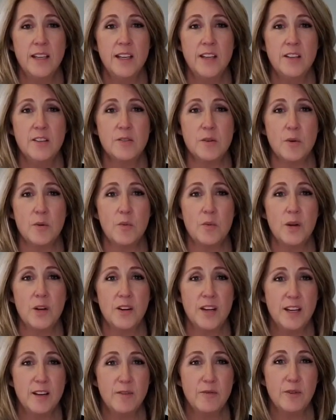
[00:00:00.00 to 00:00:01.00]
So we're
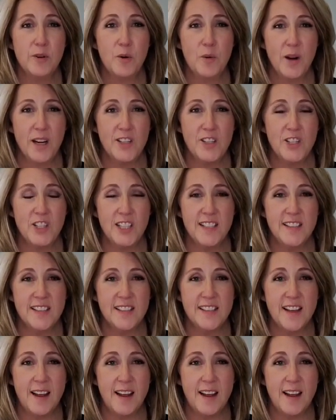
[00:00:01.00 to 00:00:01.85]
here for questions.